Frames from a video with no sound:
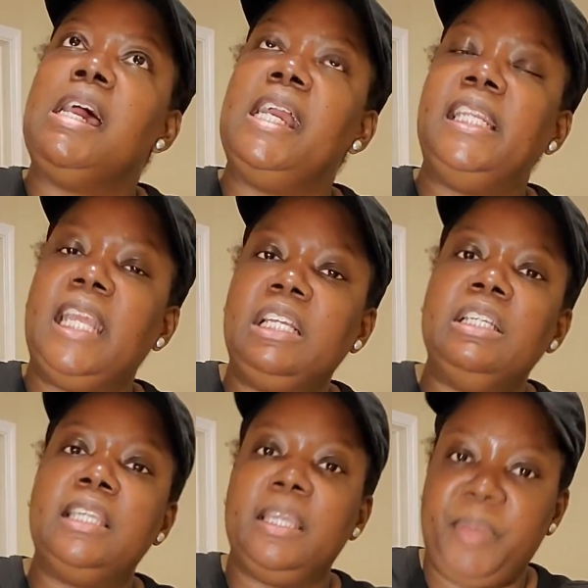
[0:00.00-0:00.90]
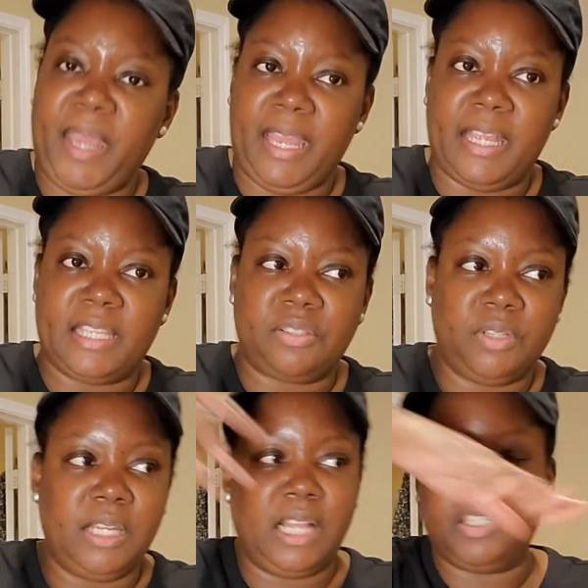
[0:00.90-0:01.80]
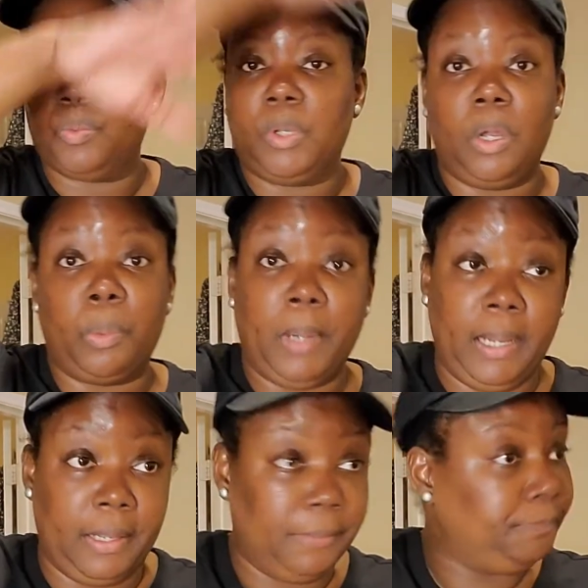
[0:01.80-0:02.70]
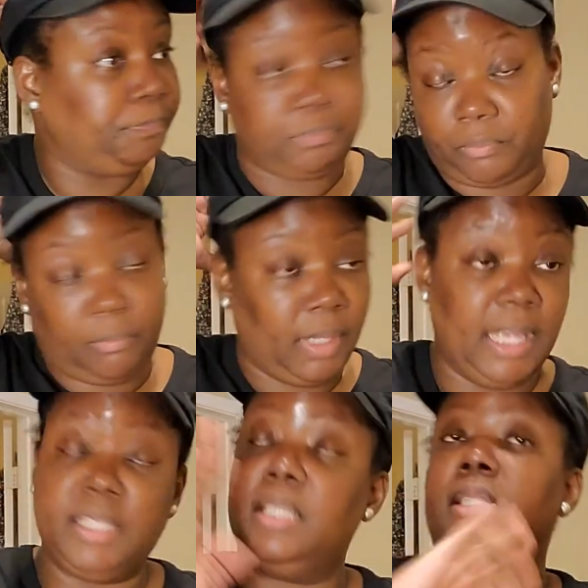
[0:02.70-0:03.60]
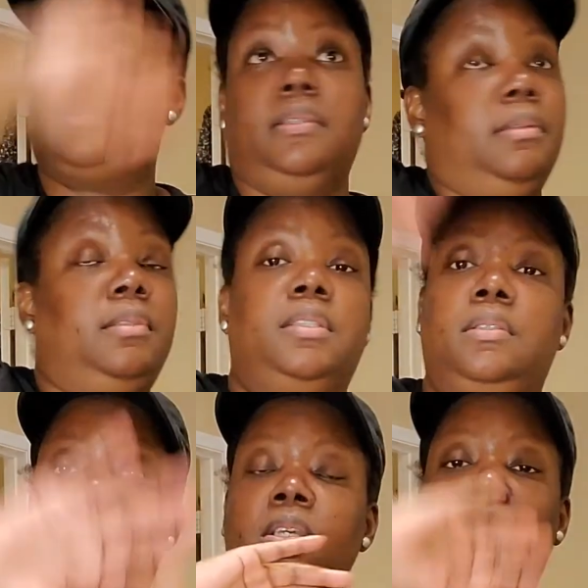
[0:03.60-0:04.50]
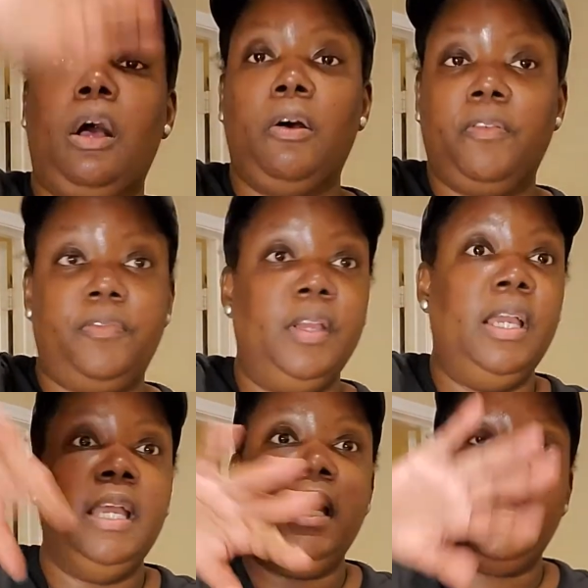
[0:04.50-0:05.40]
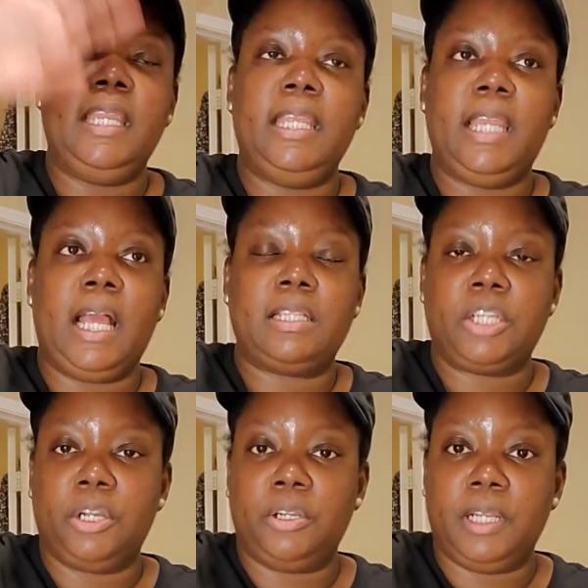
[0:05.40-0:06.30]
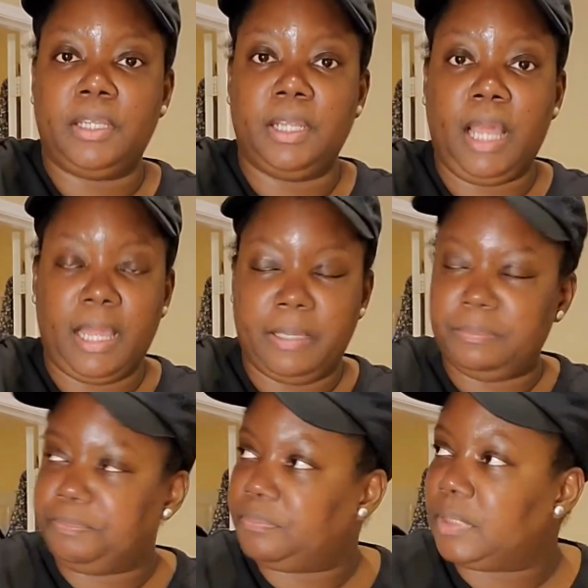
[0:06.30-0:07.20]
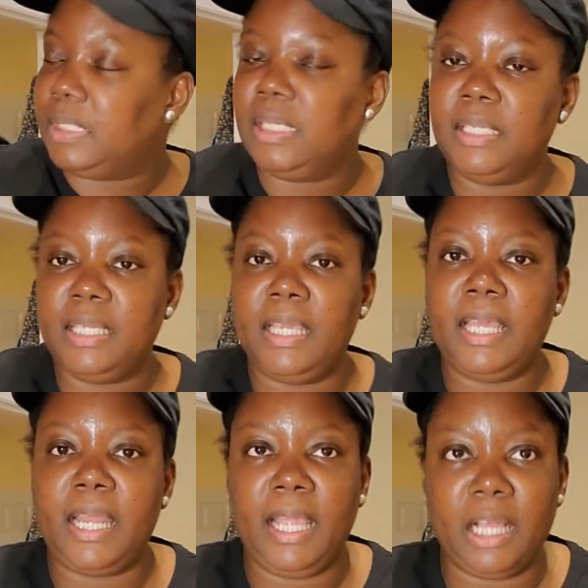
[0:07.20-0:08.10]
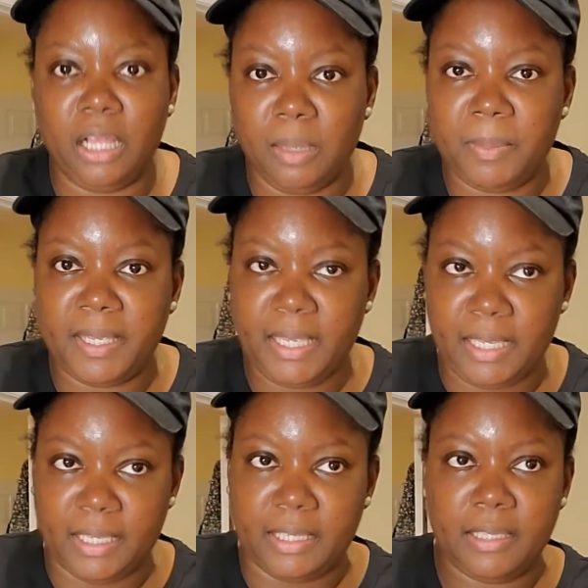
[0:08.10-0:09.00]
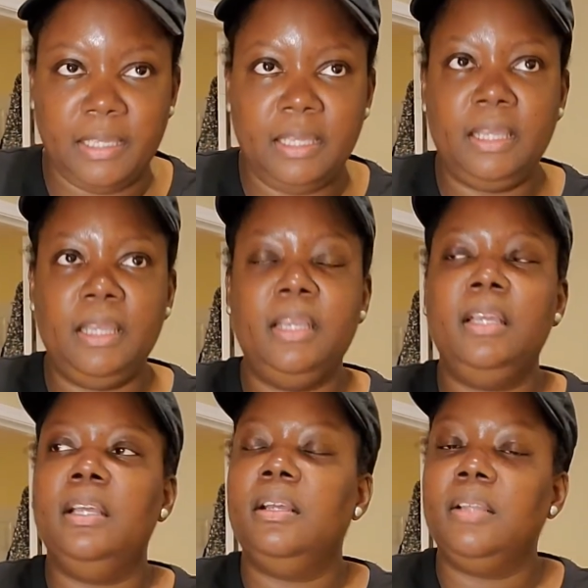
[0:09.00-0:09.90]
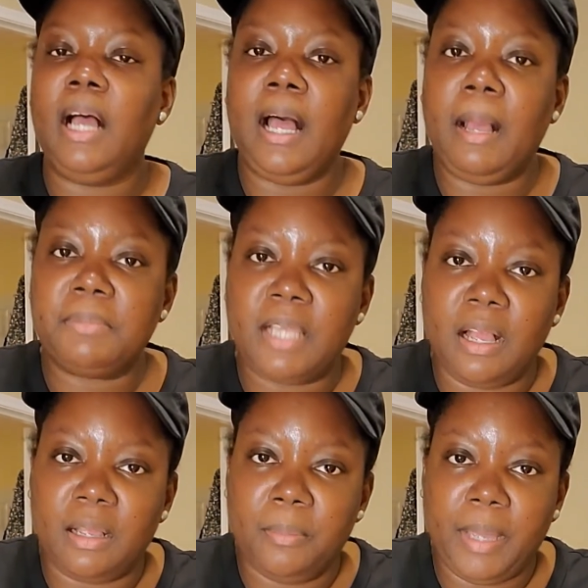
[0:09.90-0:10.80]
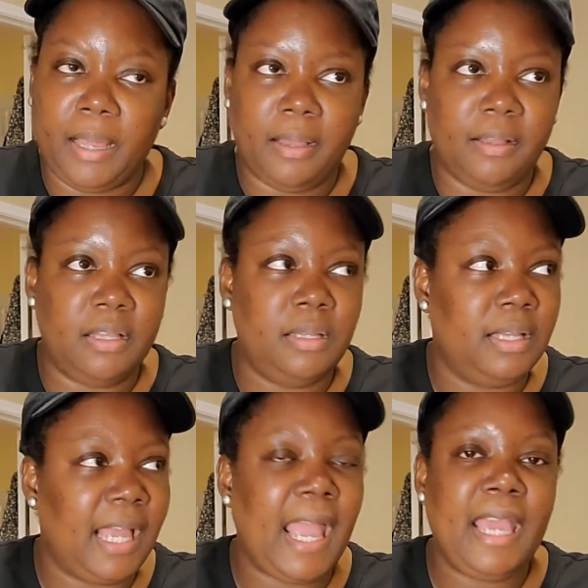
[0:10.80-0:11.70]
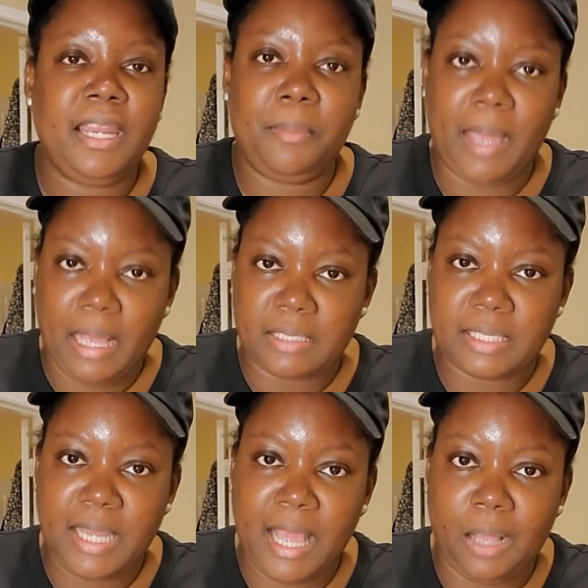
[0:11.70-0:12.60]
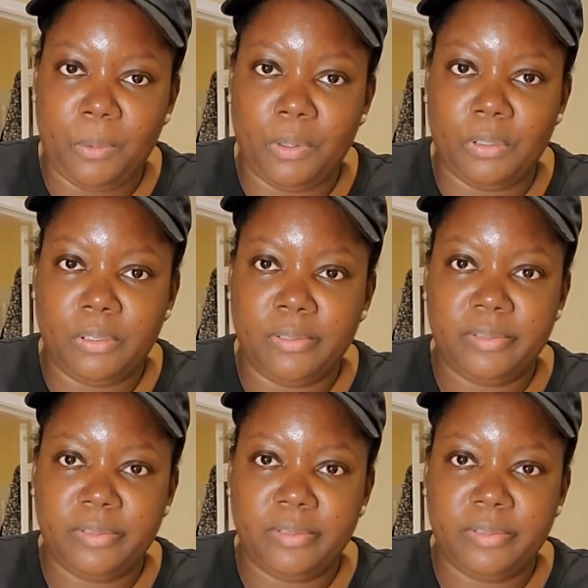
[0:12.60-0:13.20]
and they couldn't get past. So then I just went on around and just took off And then I turned at the light. Then here they come again. I'm talking about 80 miles an hour